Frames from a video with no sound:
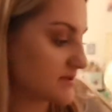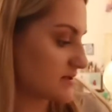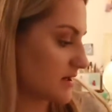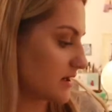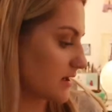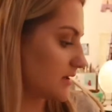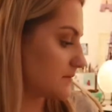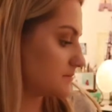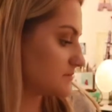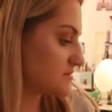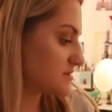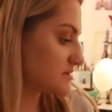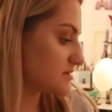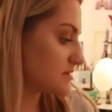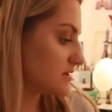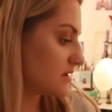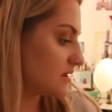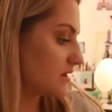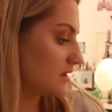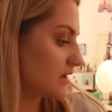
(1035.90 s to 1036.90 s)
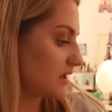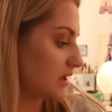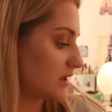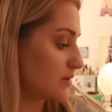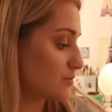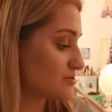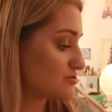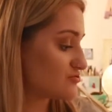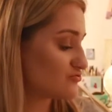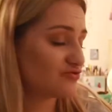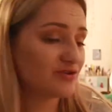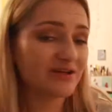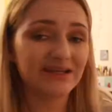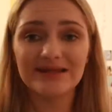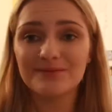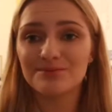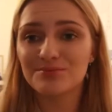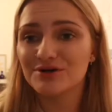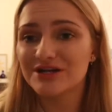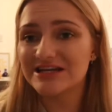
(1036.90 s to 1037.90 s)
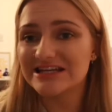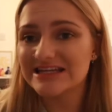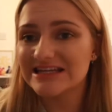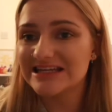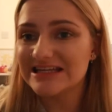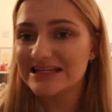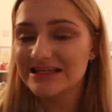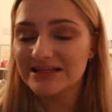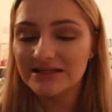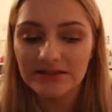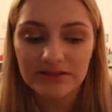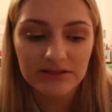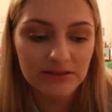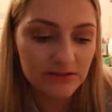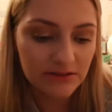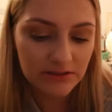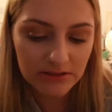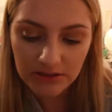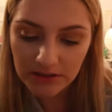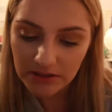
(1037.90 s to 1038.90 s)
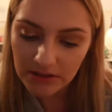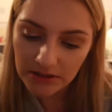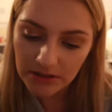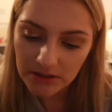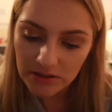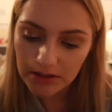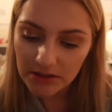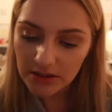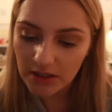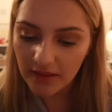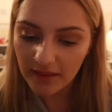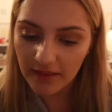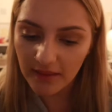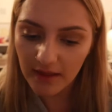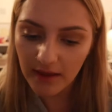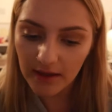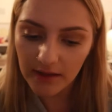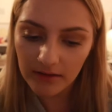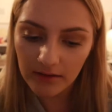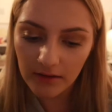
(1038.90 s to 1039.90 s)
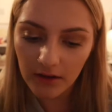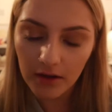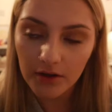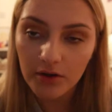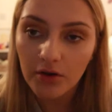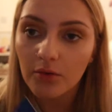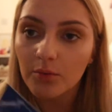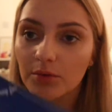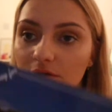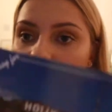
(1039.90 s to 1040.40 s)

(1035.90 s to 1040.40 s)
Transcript: of times and it was really pretty. Then I got